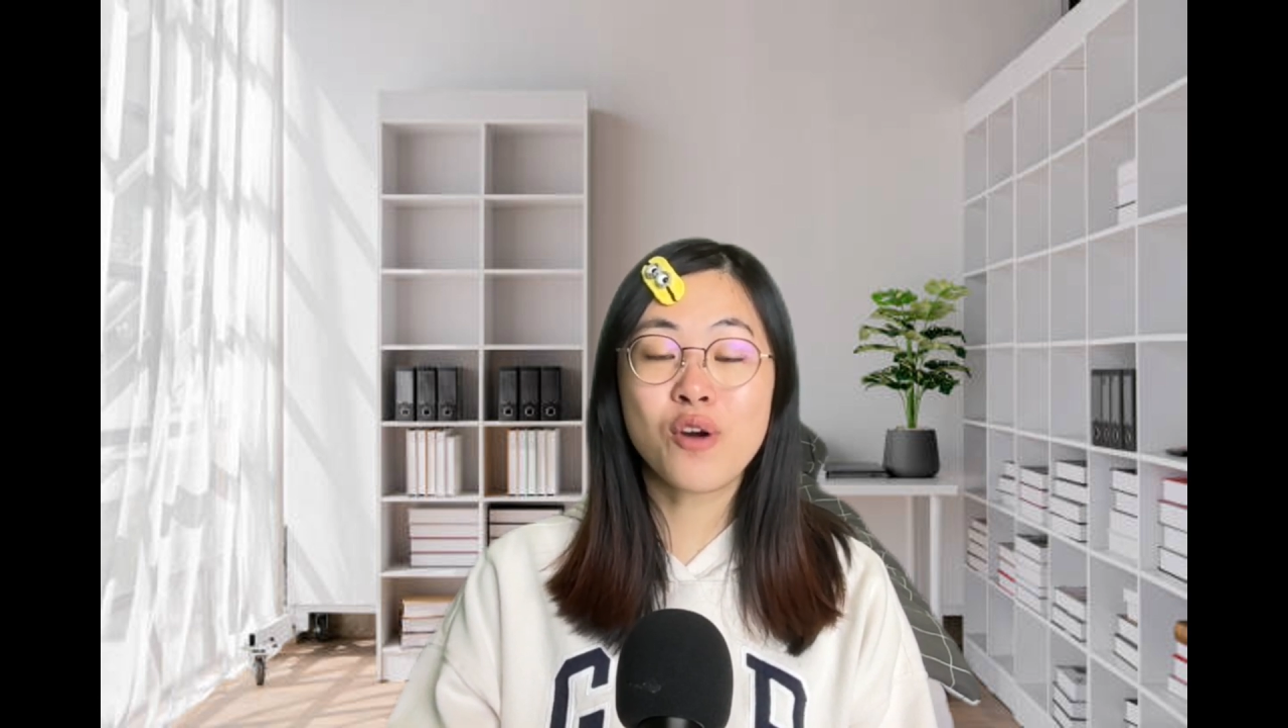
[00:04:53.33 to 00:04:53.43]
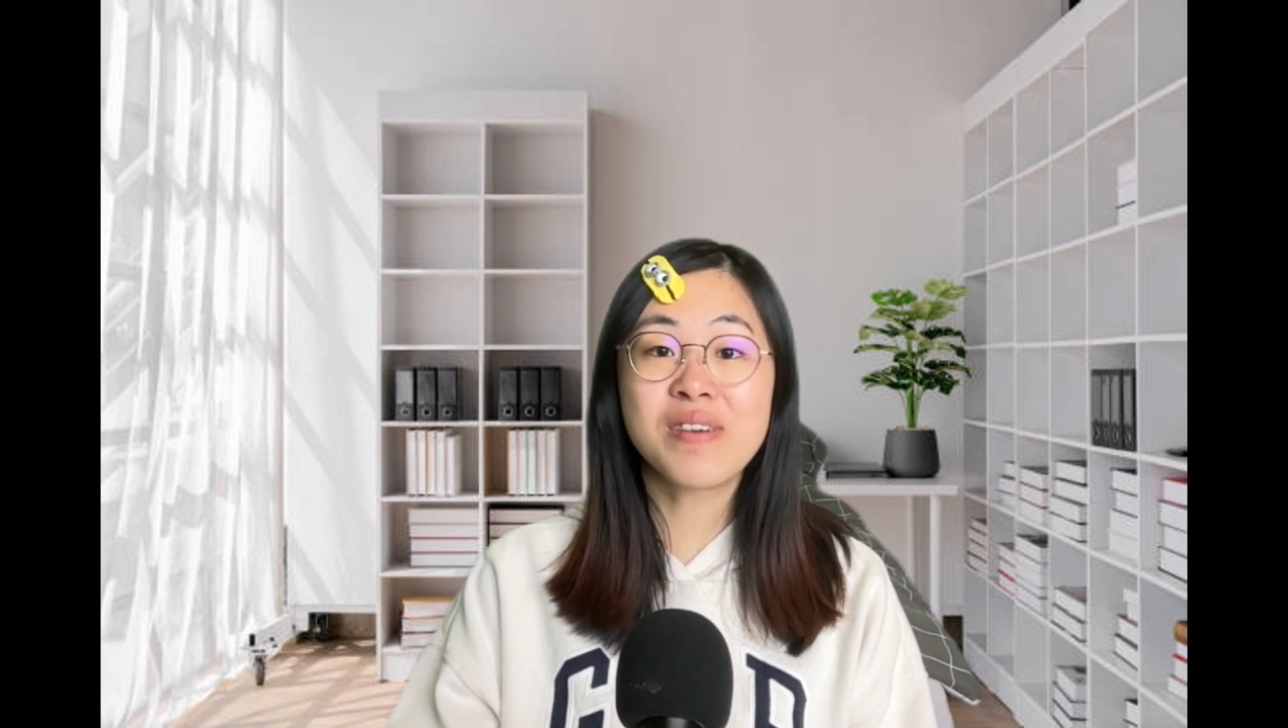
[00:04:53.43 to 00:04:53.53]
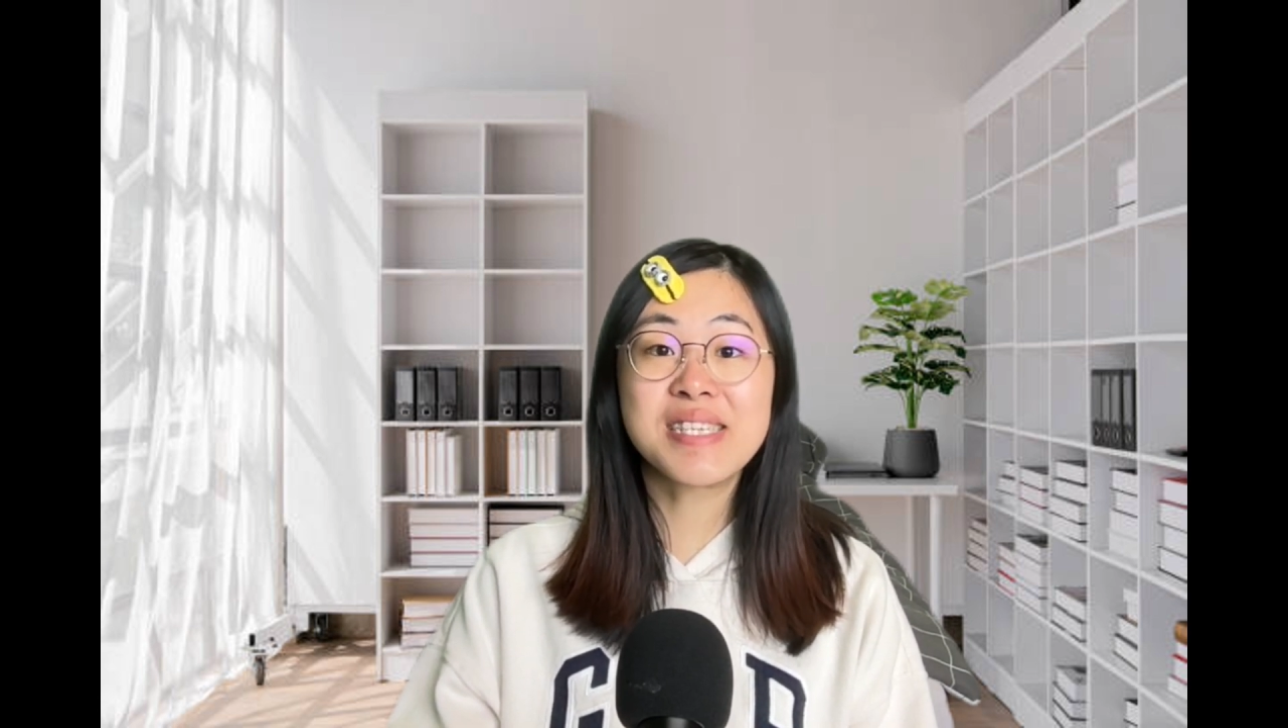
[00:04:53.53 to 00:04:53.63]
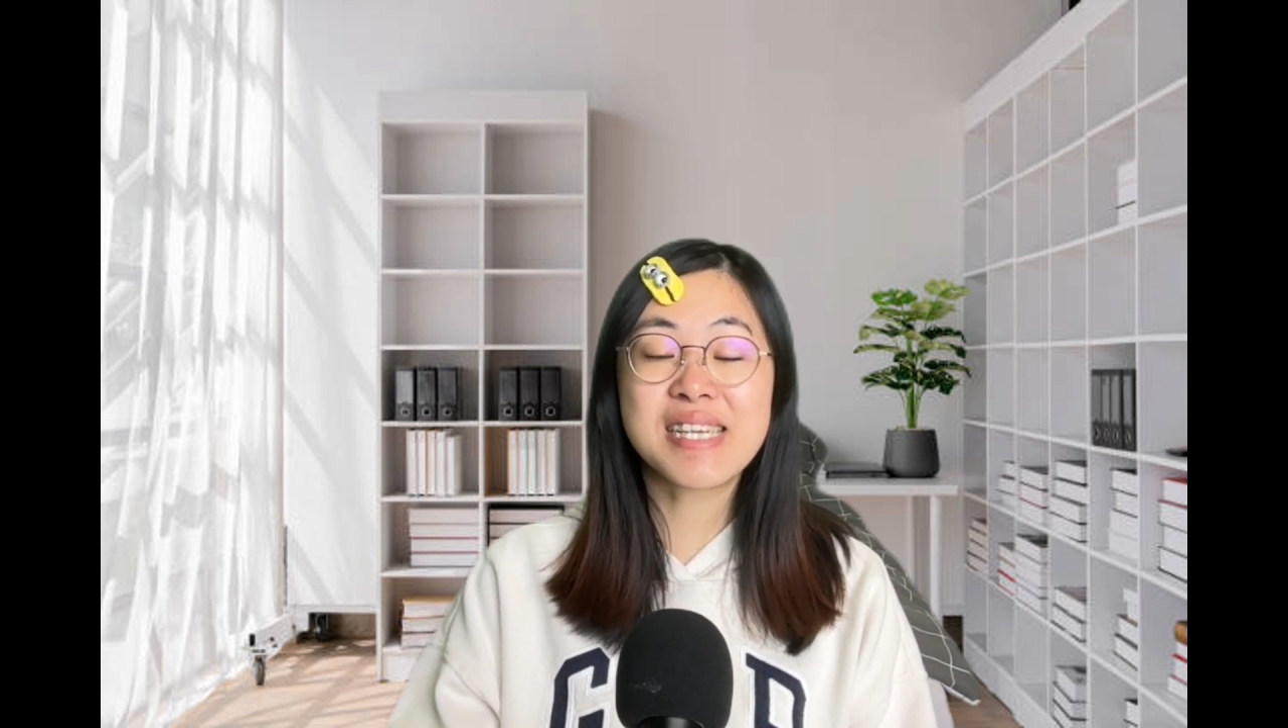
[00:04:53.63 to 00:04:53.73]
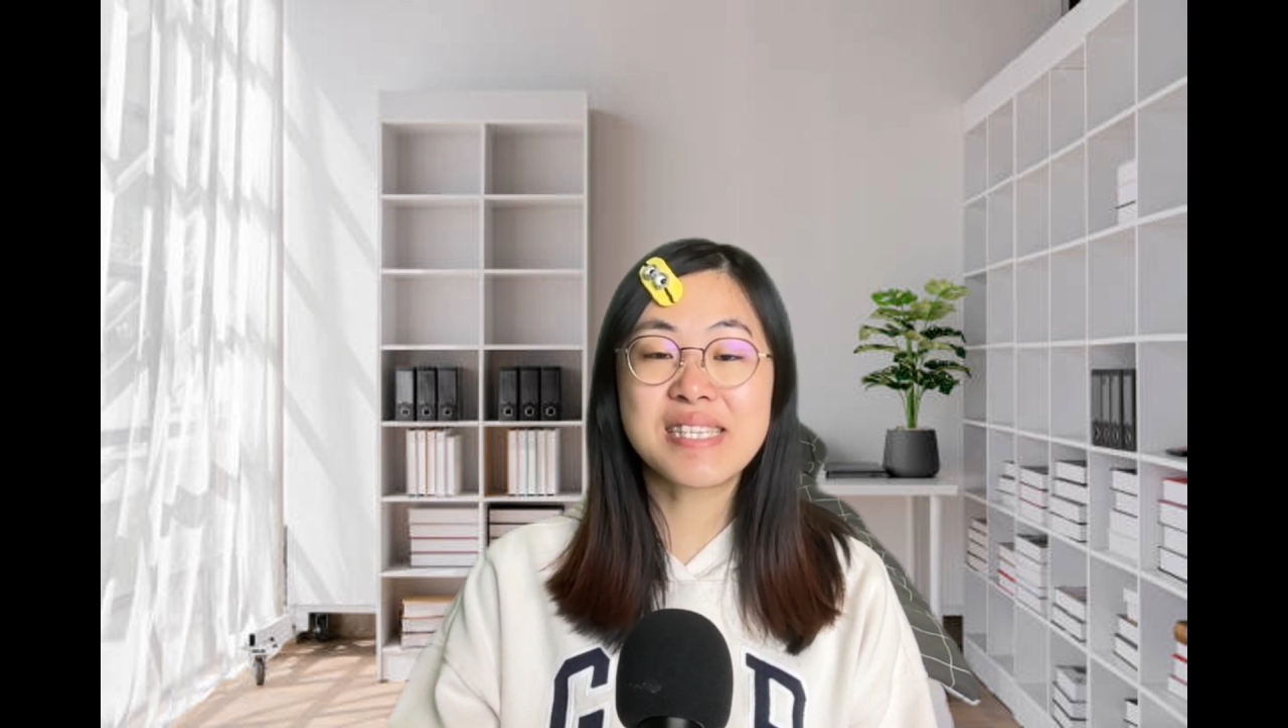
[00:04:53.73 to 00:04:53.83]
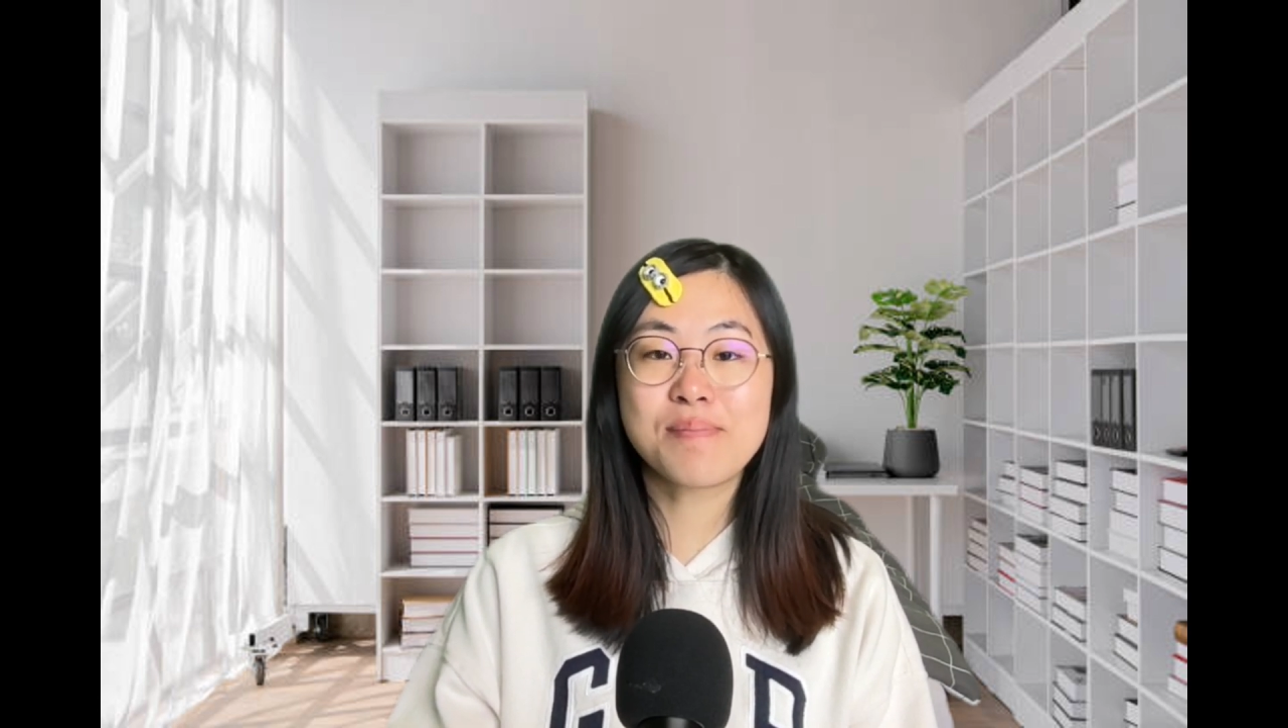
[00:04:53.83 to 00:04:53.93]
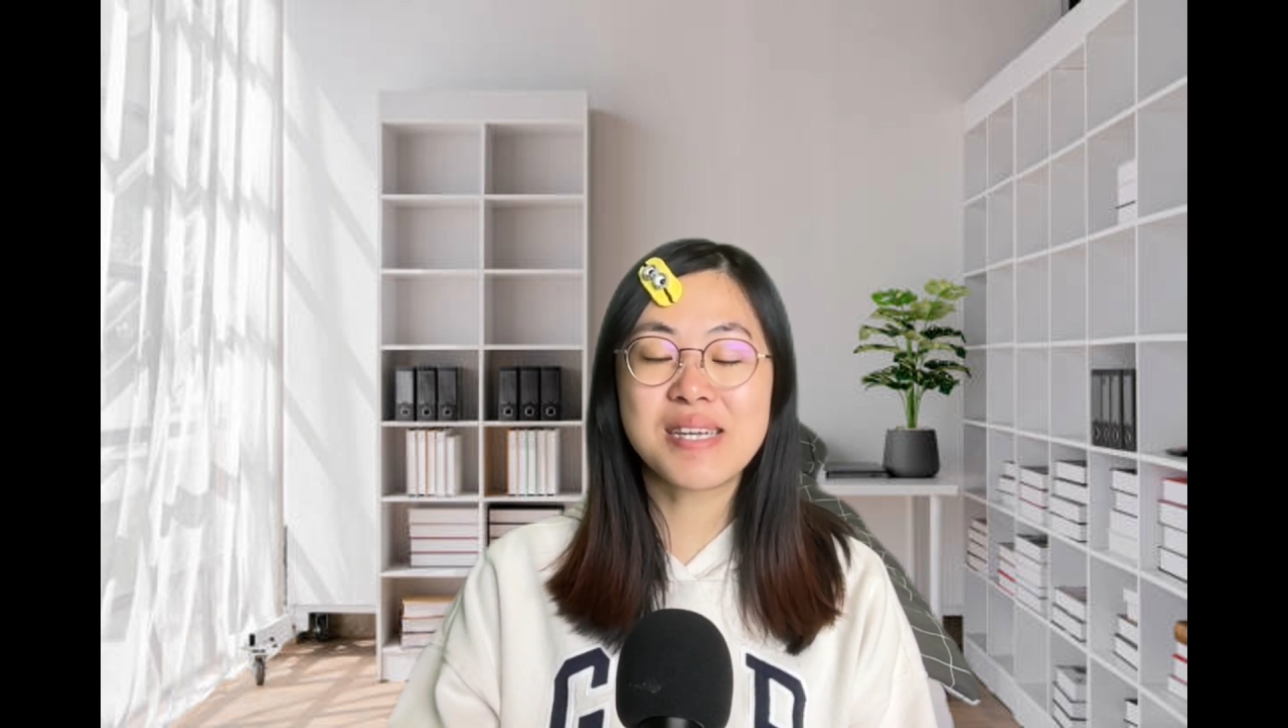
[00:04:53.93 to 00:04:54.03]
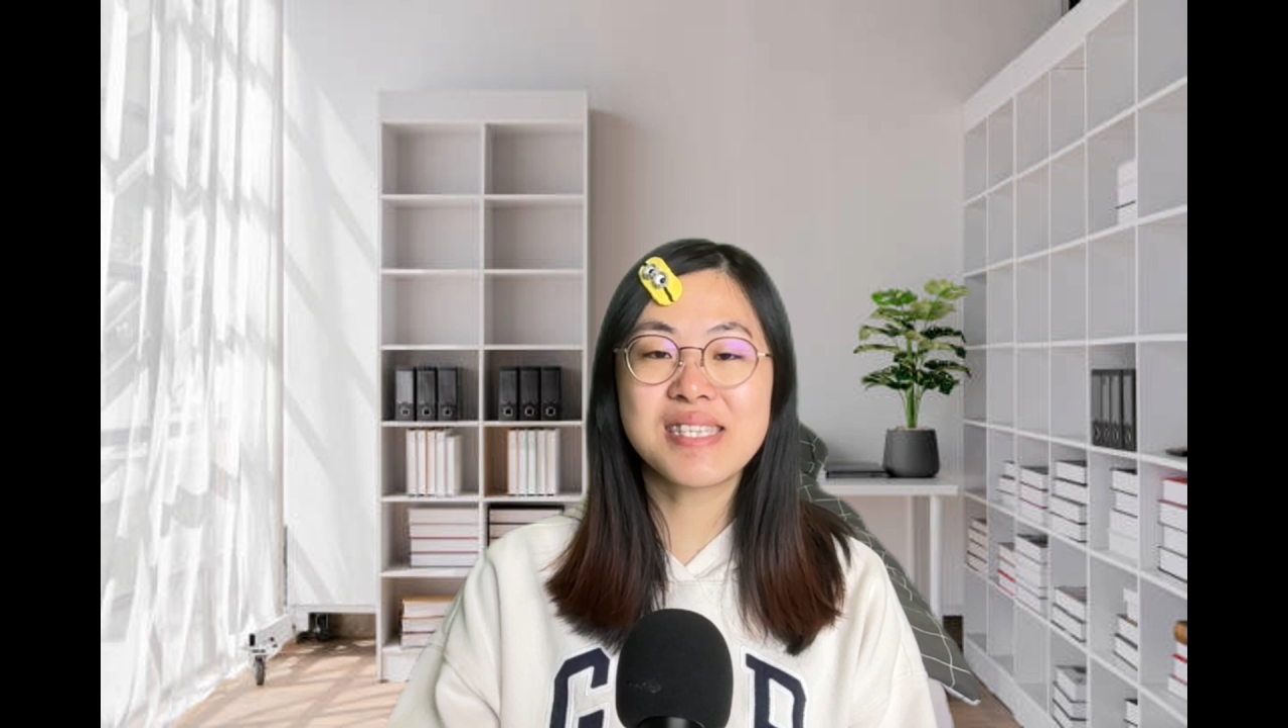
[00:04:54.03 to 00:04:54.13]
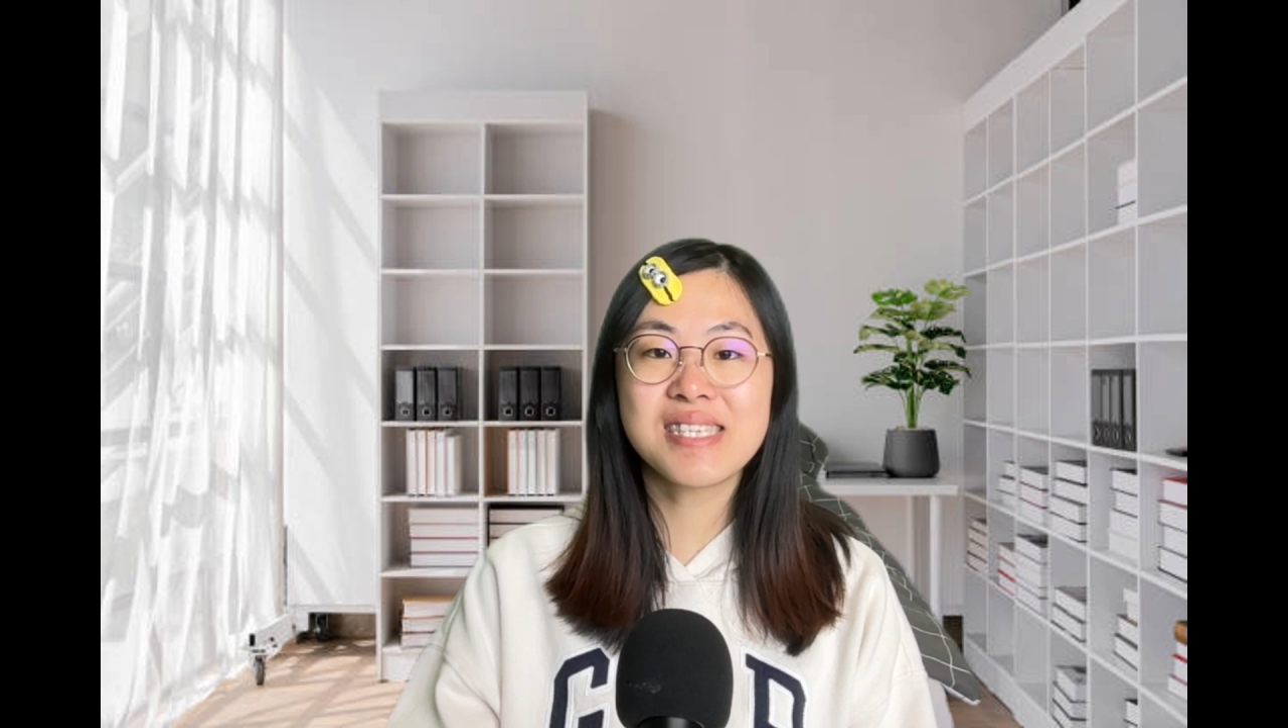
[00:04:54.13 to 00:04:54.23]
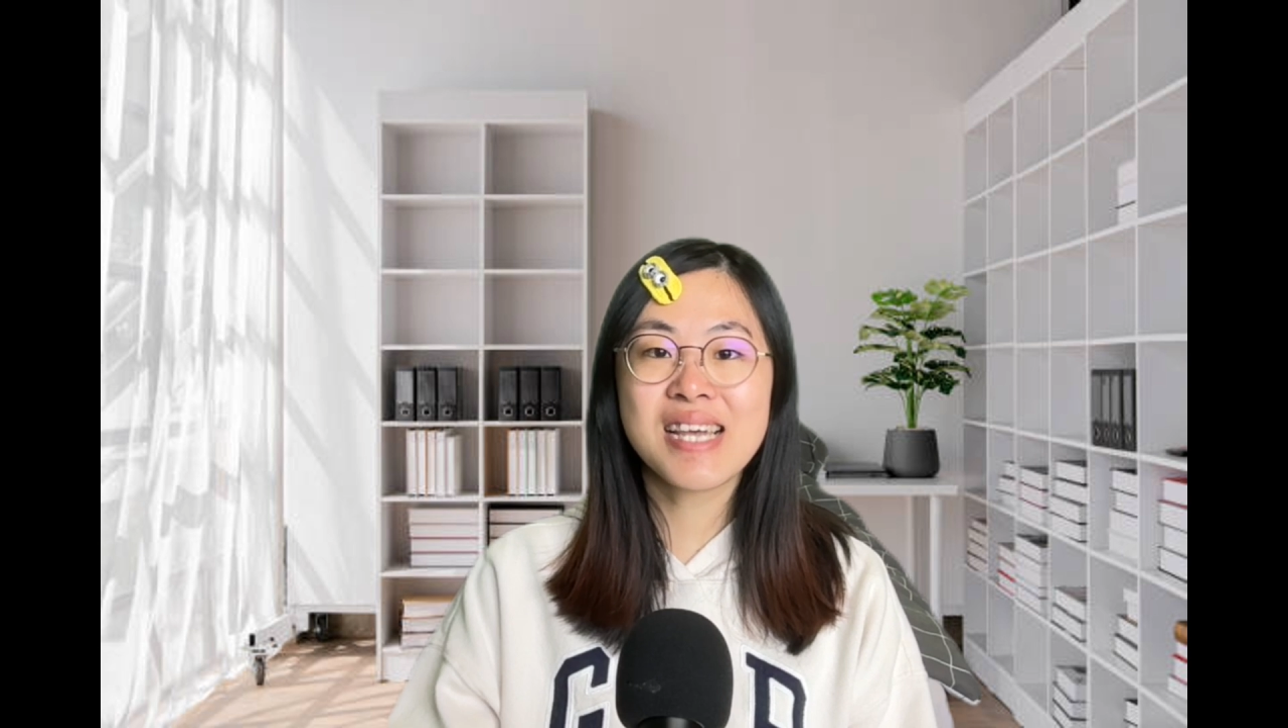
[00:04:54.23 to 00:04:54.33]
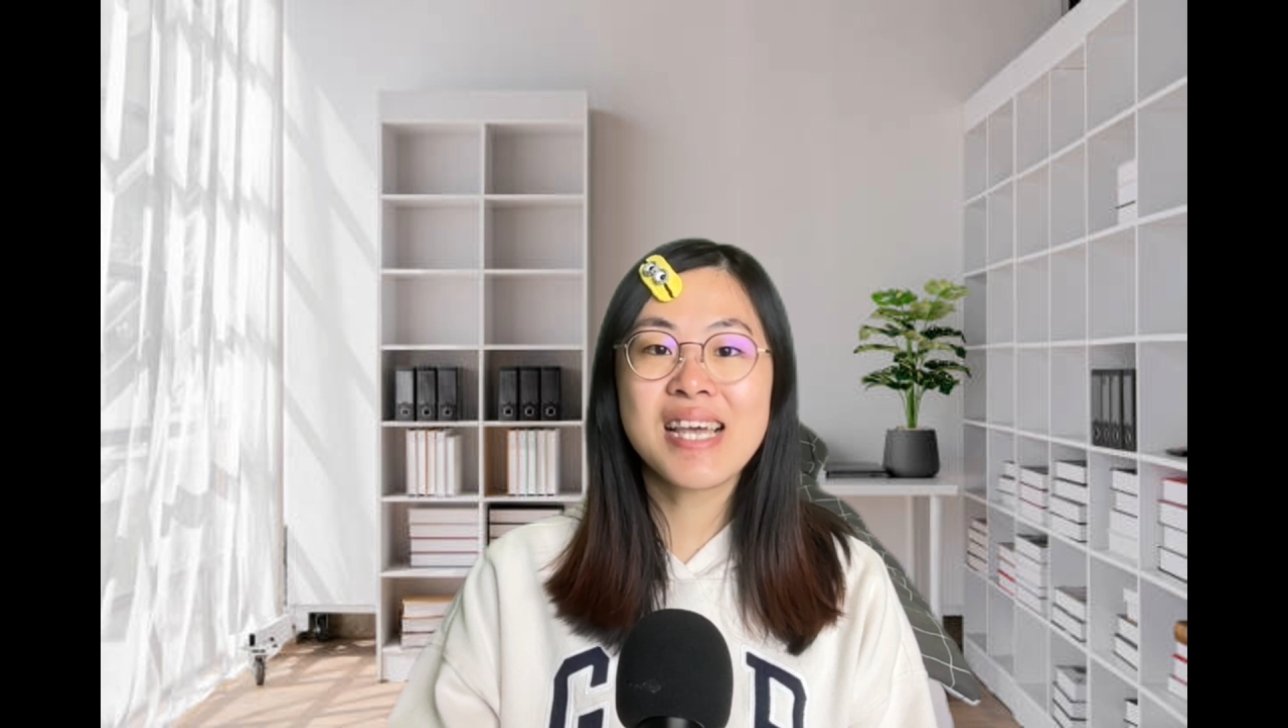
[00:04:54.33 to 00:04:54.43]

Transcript: over 6 months,